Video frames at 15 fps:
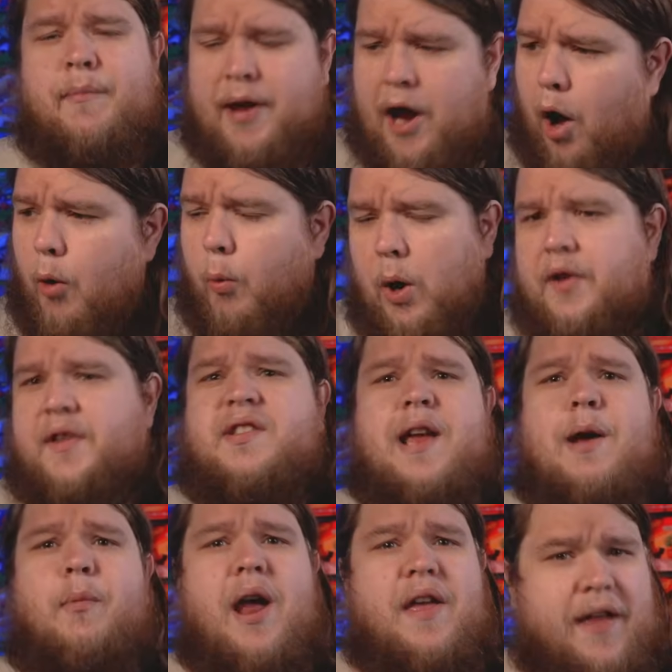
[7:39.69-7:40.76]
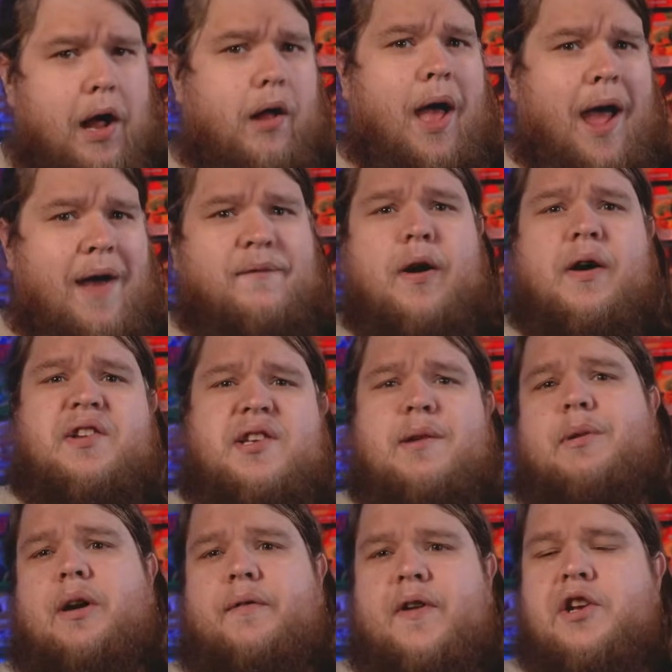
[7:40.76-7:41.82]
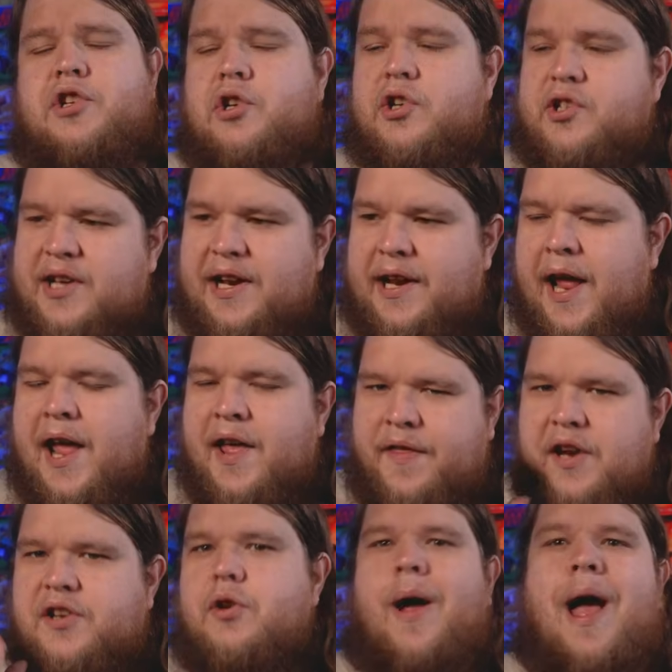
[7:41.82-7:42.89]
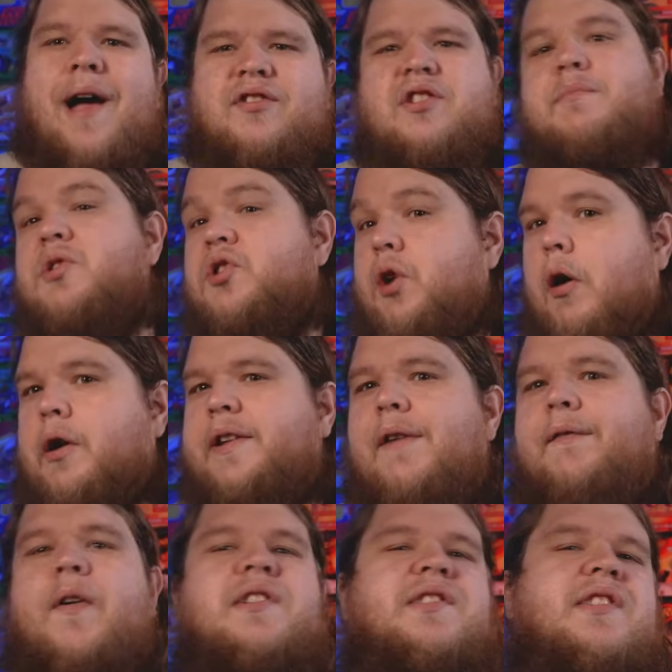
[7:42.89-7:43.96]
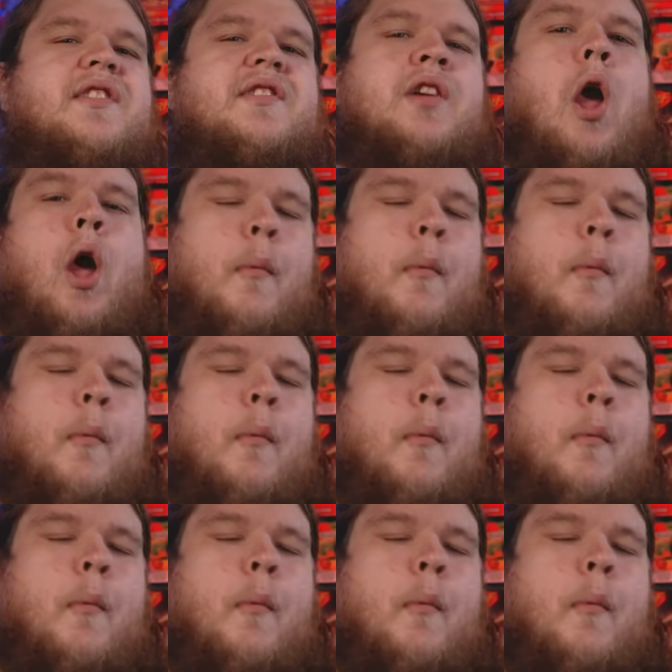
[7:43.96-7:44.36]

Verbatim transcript: They all work the same way, they all have very similar features, and they do have some stark differences,